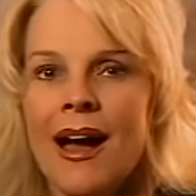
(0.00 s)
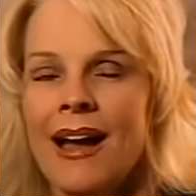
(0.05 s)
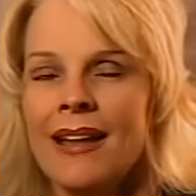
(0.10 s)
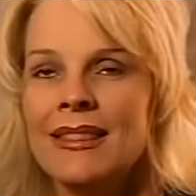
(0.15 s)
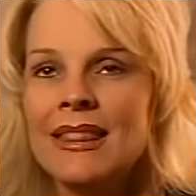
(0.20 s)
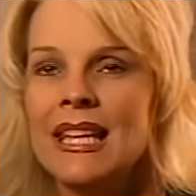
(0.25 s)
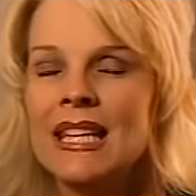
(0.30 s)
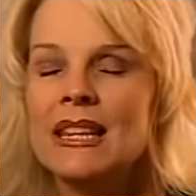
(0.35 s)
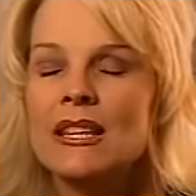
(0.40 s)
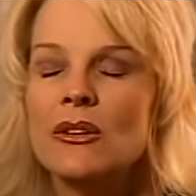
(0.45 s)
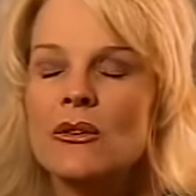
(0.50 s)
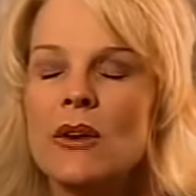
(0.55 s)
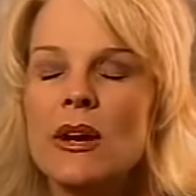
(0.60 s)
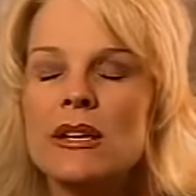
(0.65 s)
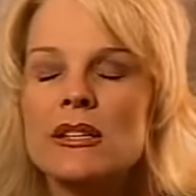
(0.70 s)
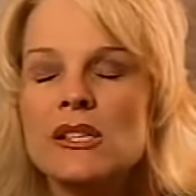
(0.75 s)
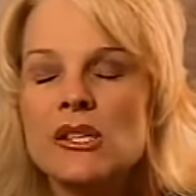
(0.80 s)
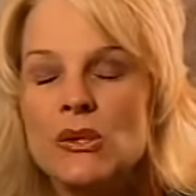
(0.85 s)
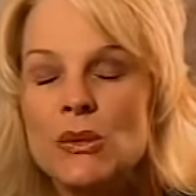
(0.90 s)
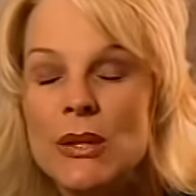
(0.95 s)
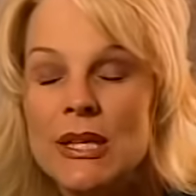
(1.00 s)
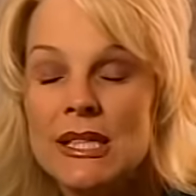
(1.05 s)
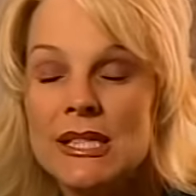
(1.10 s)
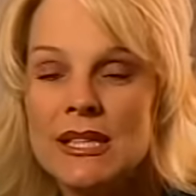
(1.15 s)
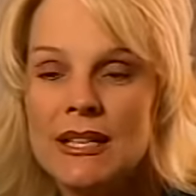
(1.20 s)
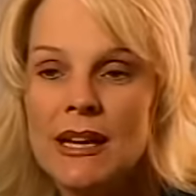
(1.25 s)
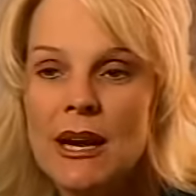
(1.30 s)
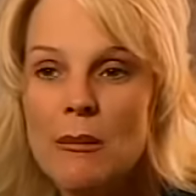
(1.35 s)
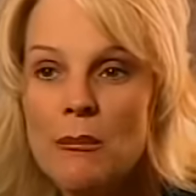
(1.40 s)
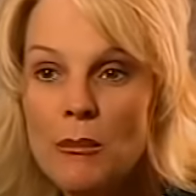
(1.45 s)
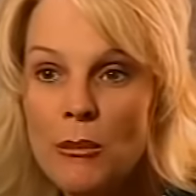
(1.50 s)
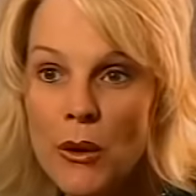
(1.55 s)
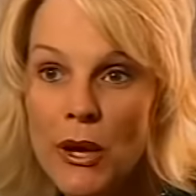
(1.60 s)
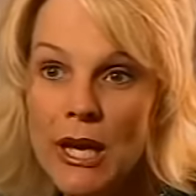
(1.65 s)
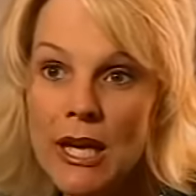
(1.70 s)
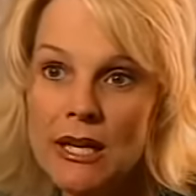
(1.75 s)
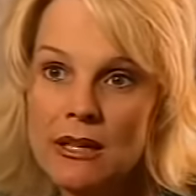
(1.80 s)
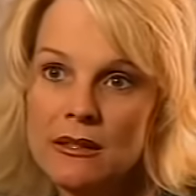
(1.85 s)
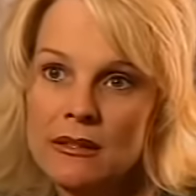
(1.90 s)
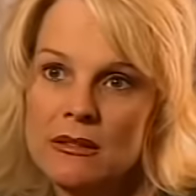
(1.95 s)
I think the greatest strength that I'm
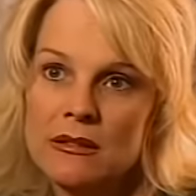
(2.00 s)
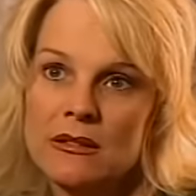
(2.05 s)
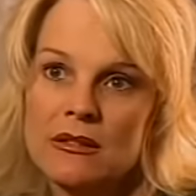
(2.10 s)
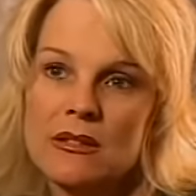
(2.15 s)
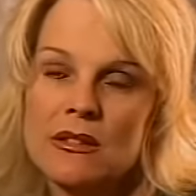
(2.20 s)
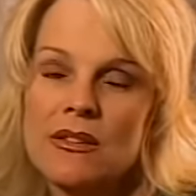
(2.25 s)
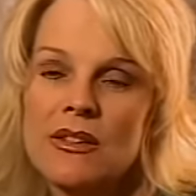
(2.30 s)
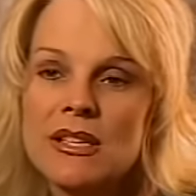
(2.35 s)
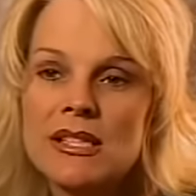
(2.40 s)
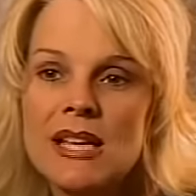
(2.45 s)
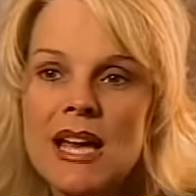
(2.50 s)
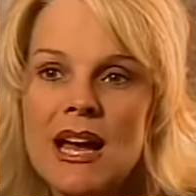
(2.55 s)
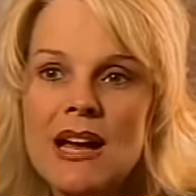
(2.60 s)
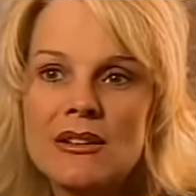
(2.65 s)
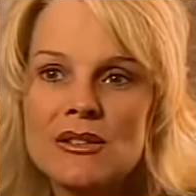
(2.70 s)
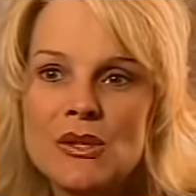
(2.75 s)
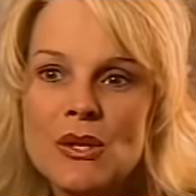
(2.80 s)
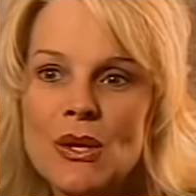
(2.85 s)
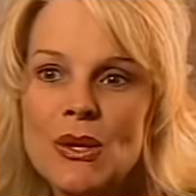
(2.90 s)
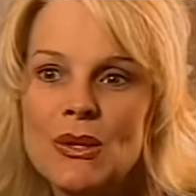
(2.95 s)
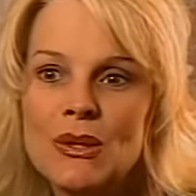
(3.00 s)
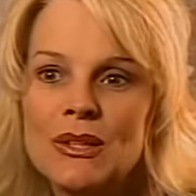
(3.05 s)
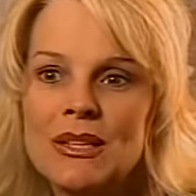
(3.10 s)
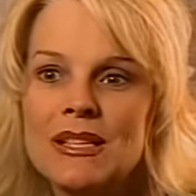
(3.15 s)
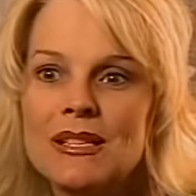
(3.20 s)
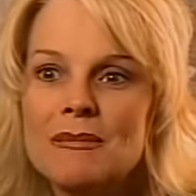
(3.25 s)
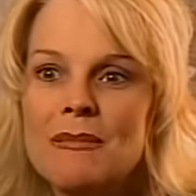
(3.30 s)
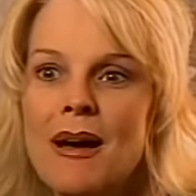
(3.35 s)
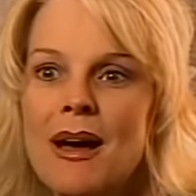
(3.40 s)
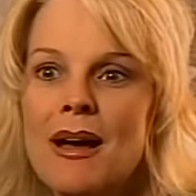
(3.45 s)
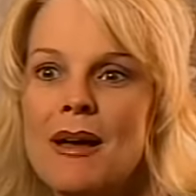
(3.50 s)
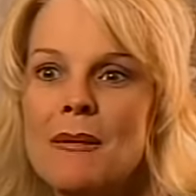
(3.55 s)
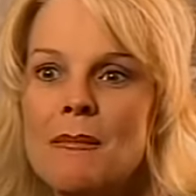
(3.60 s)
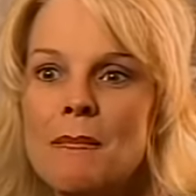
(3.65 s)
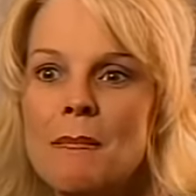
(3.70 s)
bringing to this household is my